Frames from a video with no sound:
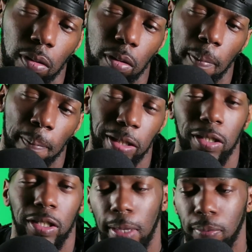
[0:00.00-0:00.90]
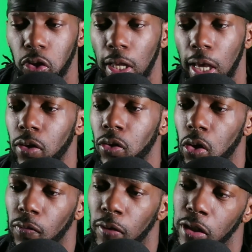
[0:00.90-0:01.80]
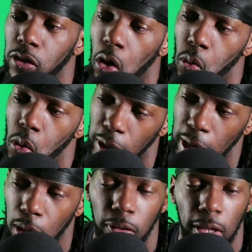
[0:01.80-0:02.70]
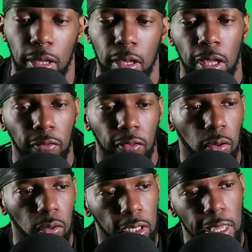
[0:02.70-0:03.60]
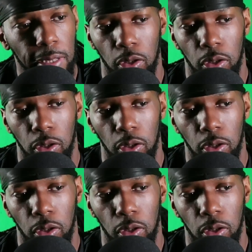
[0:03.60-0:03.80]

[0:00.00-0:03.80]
misconception that if they start working out that they'll get